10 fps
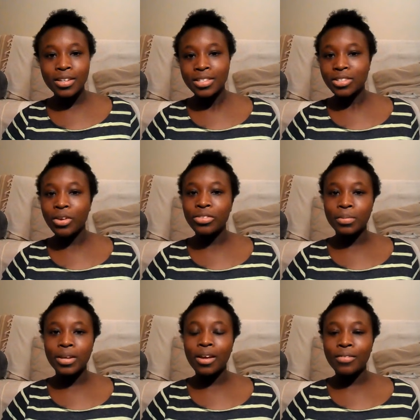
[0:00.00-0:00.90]
this is
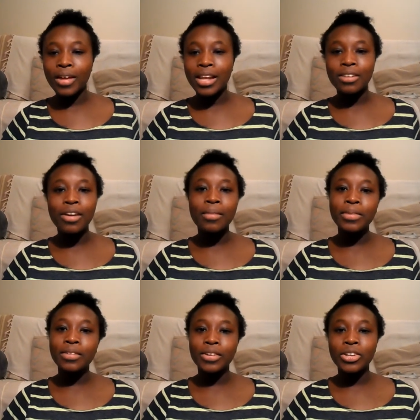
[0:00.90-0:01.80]
going to be a fairly
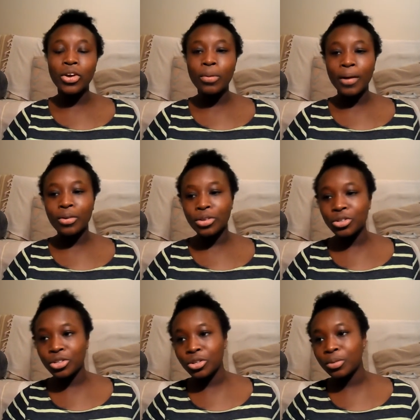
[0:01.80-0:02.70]
rambly video about
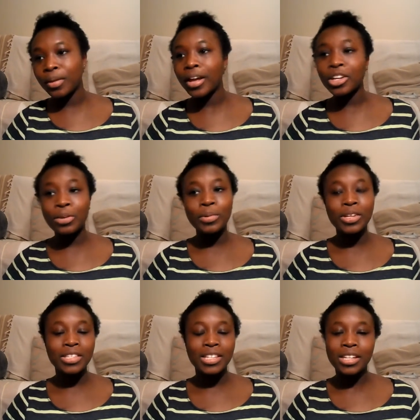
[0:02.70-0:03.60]
YouTube and
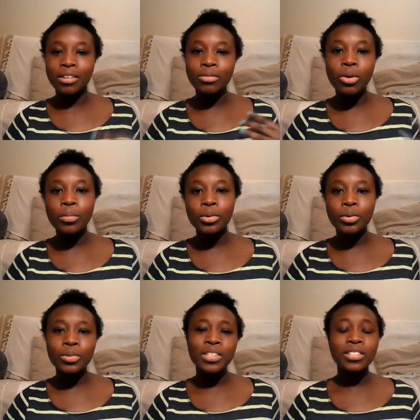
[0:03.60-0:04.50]
community and role
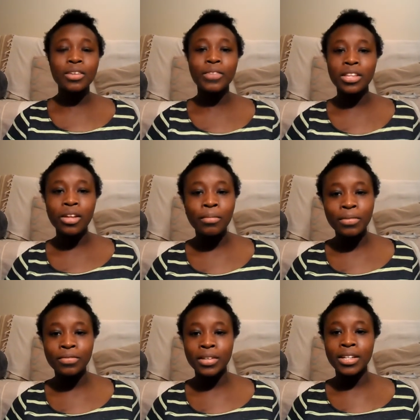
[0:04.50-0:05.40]
models. It's something that
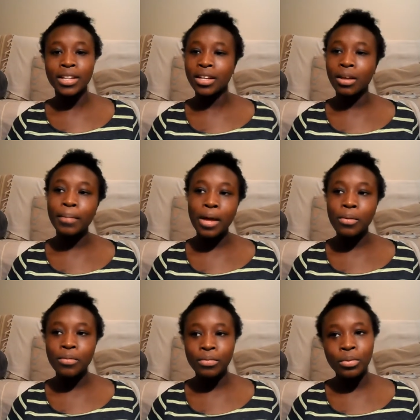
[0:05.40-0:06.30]
I've been thinking
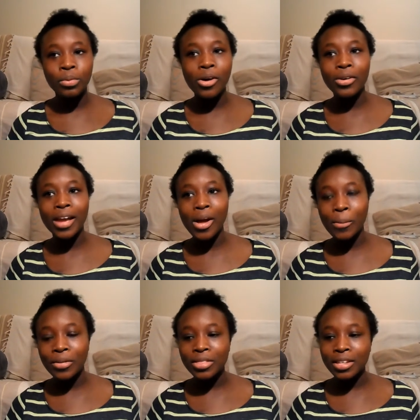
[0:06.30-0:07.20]
about for a while
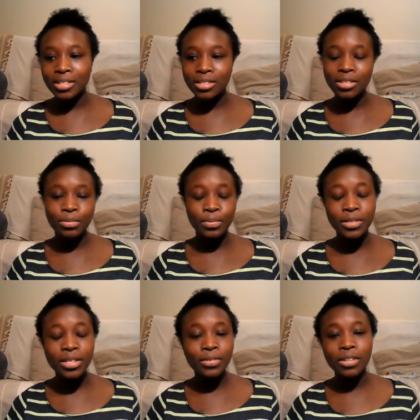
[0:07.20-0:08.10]
now, but this
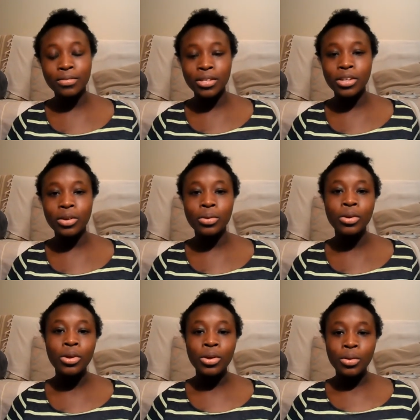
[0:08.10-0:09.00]
specific
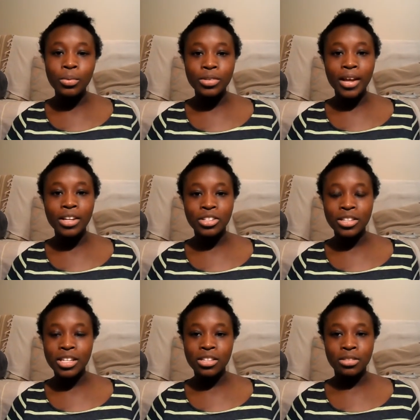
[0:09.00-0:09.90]
video was
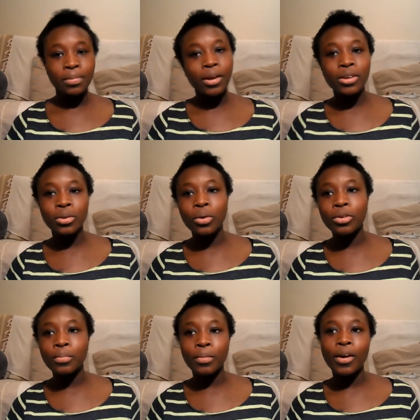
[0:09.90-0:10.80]
actually spurred
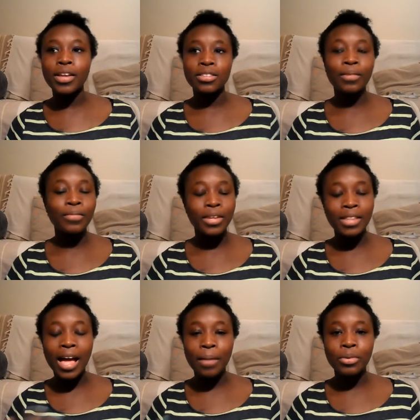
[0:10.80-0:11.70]
on by
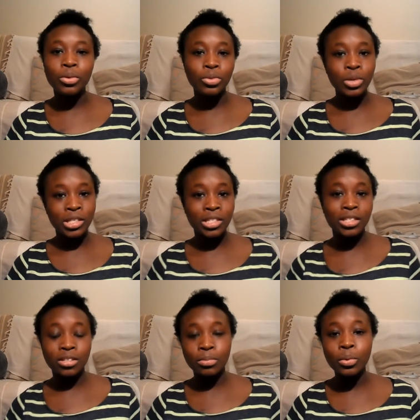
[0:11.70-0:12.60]
something that happened on
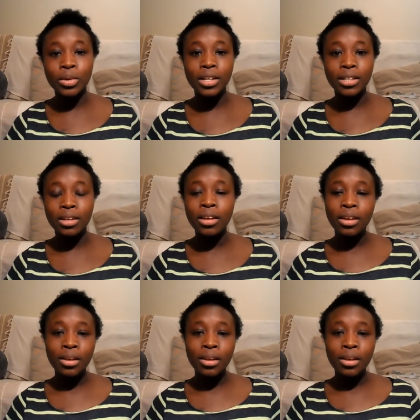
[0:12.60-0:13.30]
Twitter this morning.